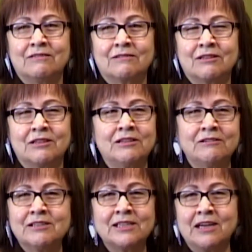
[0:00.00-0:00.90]

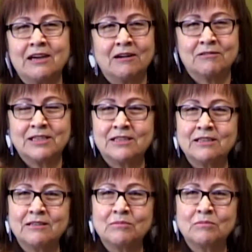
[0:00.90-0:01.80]
Clear as day, I would
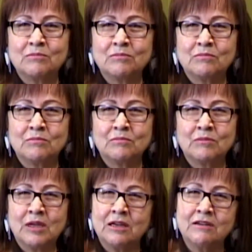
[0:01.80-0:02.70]
see them.
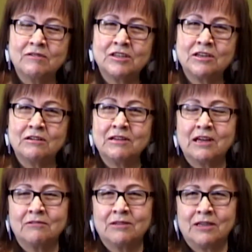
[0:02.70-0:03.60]
But I never shared
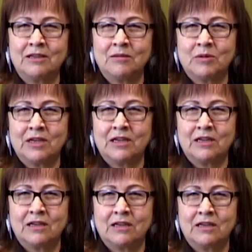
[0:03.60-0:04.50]
that with anybody.
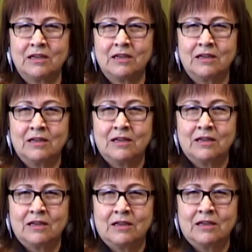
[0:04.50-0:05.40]

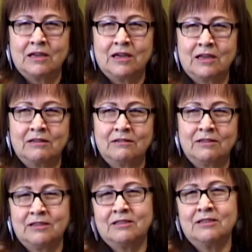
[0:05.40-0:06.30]
And
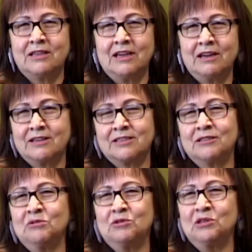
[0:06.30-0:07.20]
to this day, I
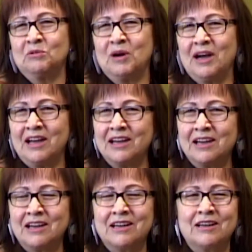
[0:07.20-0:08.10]
still wonder why.
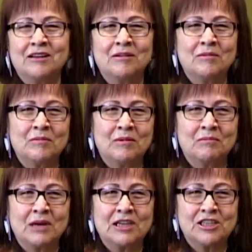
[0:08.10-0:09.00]

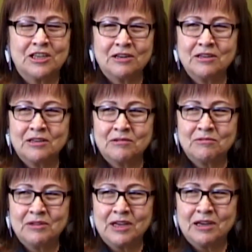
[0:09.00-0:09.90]
I shared it
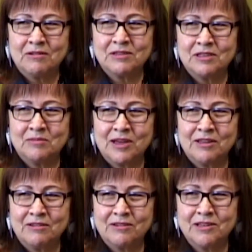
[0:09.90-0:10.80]
when I was in my
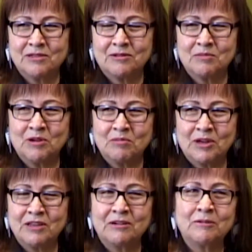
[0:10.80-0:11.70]
30s with my
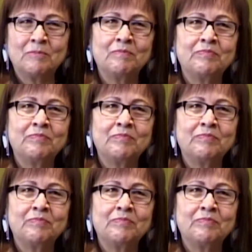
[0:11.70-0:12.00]
mother.